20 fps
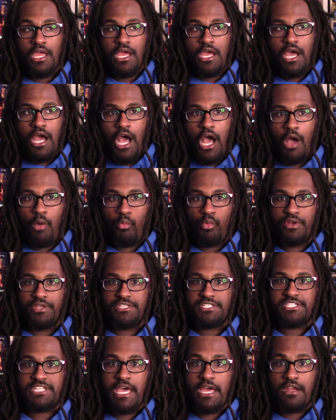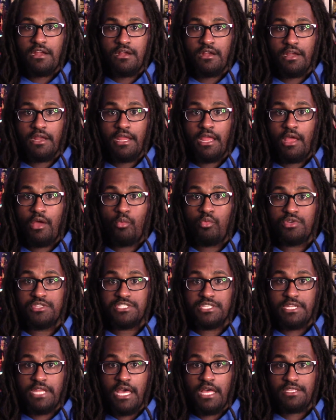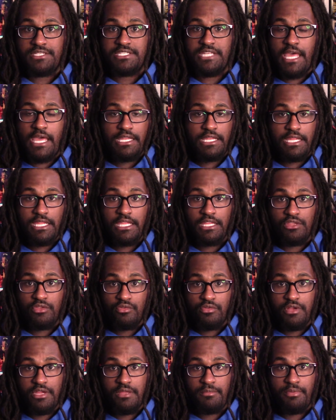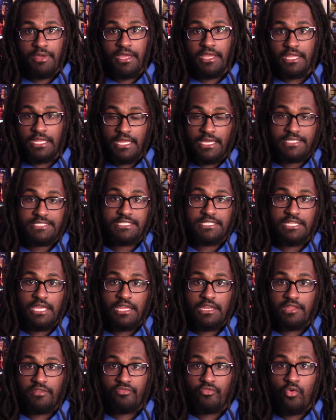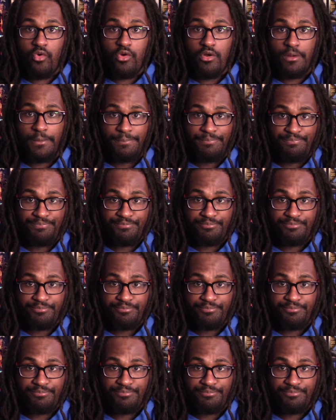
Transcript: When the Saturn was announced at E3 back in 1994,